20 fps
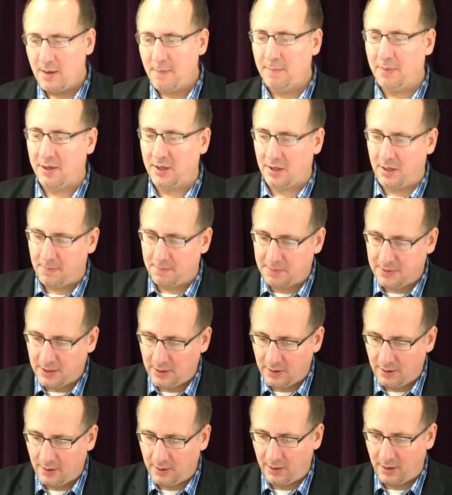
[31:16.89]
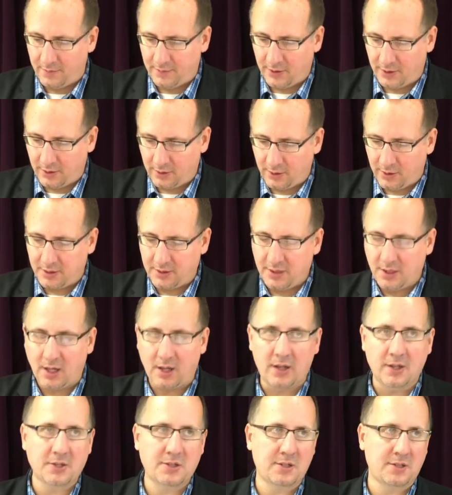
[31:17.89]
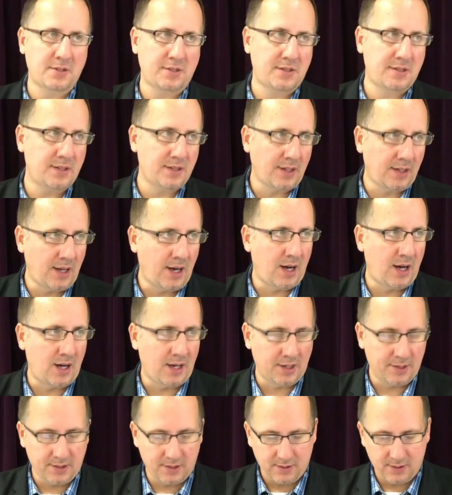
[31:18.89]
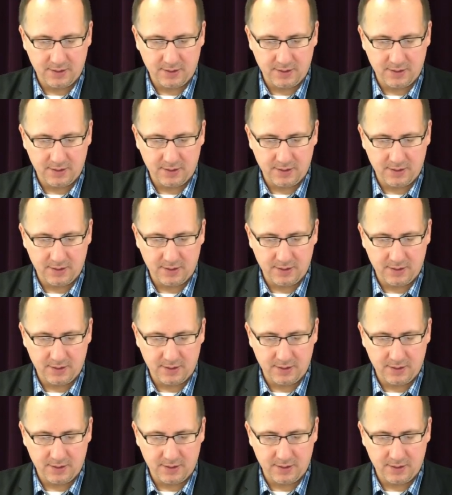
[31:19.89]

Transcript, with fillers: but an appeal of a good conscience to God